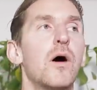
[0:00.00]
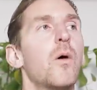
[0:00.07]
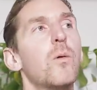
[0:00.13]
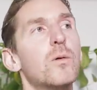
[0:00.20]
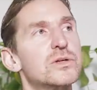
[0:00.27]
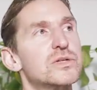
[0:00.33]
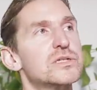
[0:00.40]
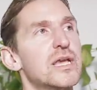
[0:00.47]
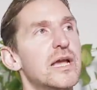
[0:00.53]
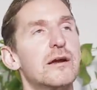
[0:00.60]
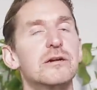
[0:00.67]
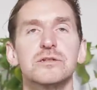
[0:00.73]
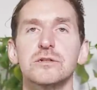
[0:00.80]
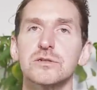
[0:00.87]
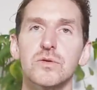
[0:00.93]
or just
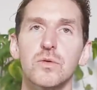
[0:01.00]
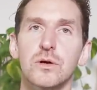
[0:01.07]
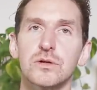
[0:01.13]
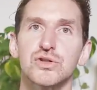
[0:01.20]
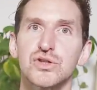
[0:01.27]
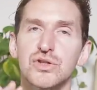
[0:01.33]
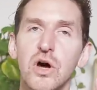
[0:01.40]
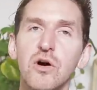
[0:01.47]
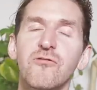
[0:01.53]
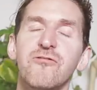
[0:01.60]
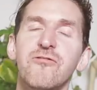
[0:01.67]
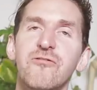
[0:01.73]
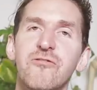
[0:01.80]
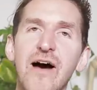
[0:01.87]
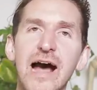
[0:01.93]
characters who are so
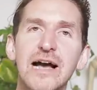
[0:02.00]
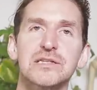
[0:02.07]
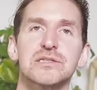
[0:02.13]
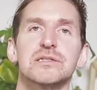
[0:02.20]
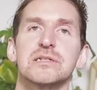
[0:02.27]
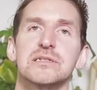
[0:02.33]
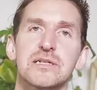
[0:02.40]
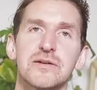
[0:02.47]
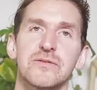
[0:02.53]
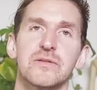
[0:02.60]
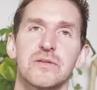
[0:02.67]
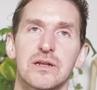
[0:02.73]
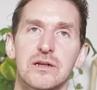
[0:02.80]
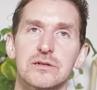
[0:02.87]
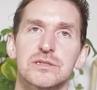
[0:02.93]
vastly different
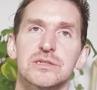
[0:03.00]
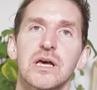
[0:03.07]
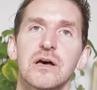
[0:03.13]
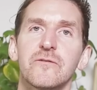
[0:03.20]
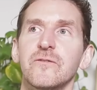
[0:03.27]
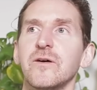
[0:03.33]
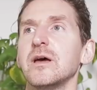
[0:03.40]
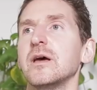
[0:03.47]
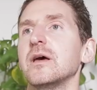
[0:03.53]
than yourself